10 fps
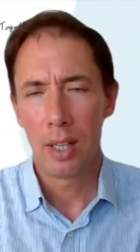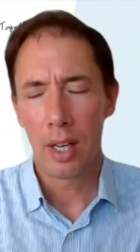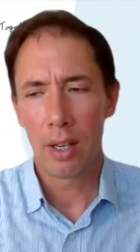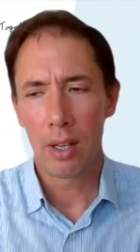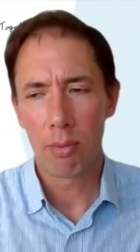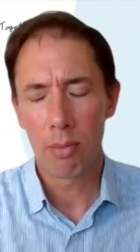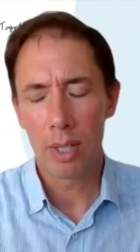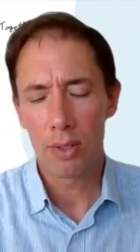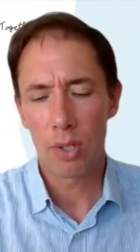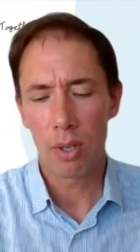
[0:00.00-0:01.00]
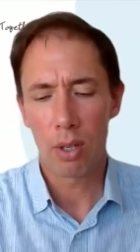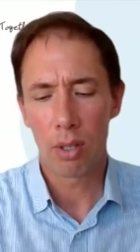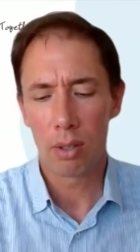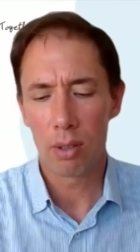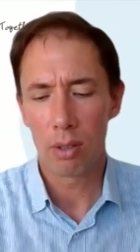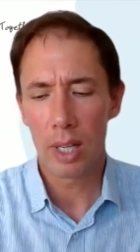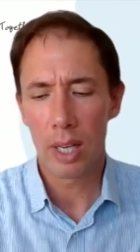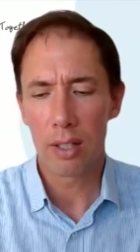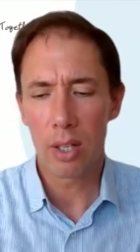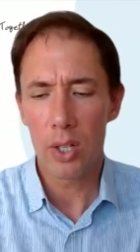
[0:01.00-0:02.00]
Um, and so, yeah,
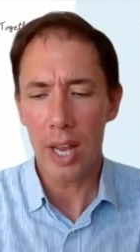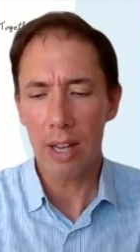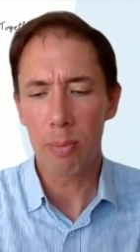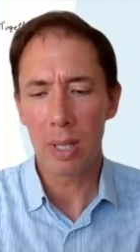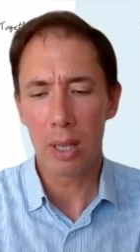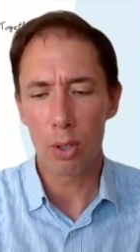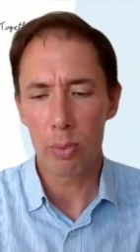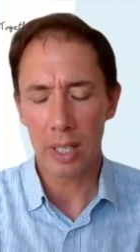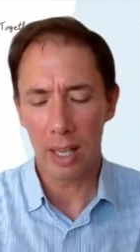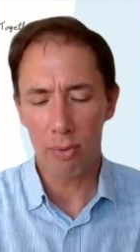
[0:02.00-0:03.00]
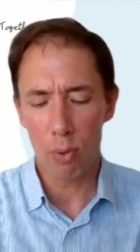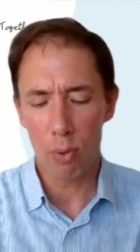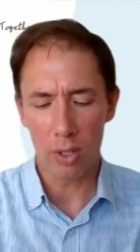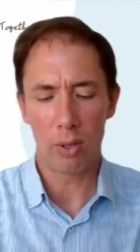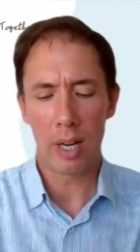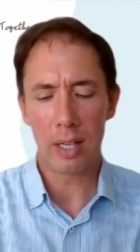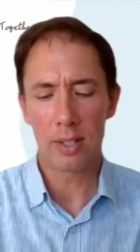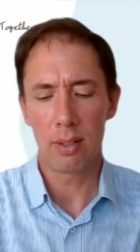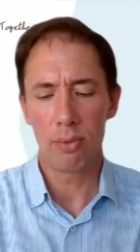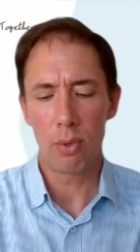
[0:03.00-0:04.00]
you, you, have to be a little bit careful what you're
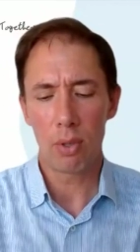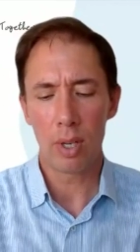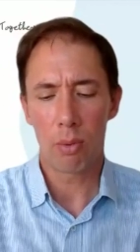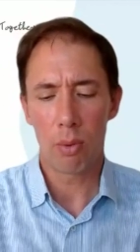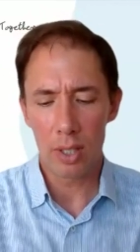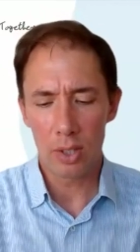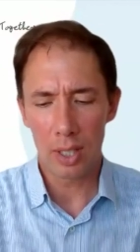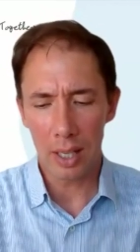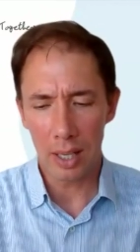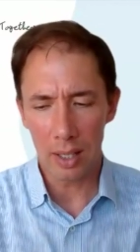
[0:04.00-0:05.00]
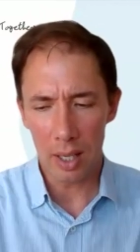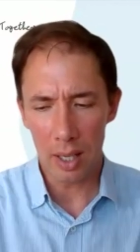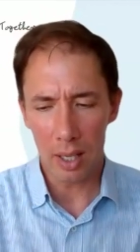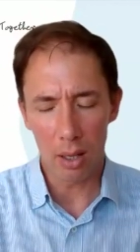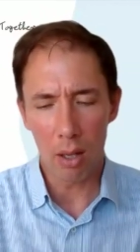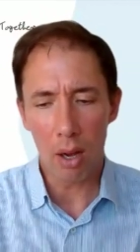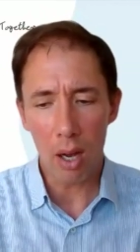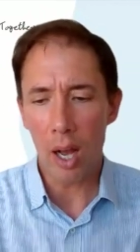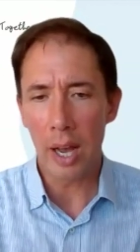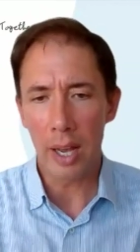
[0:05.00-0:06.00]
asking for, otherwise you get a lot
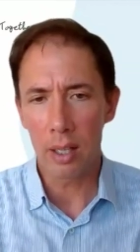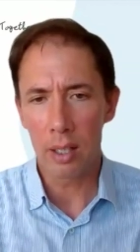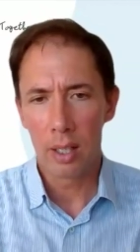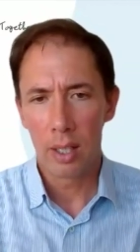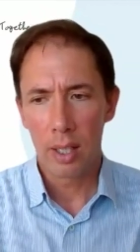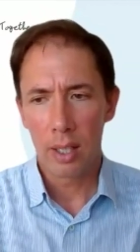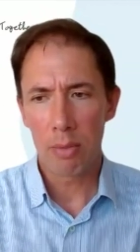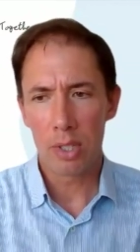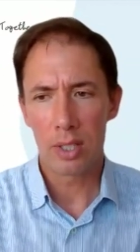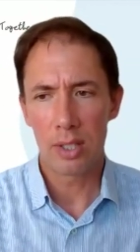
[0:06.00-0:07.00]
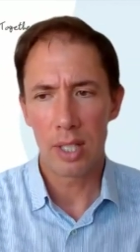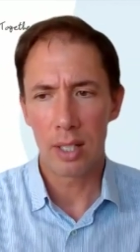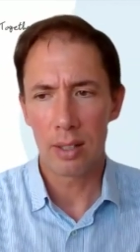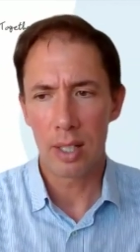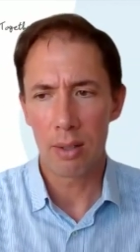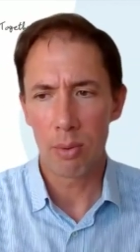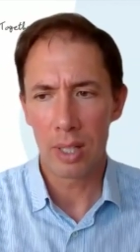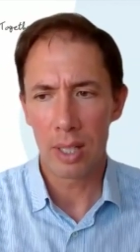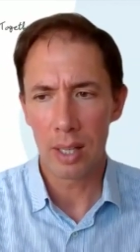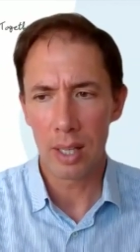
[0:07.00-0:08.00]
higher emissions than than are
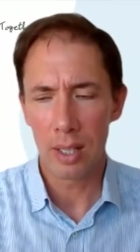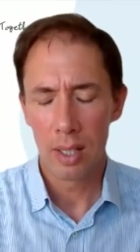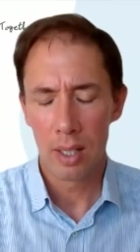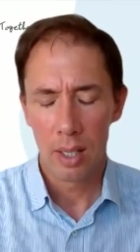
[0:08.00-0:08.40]
really there.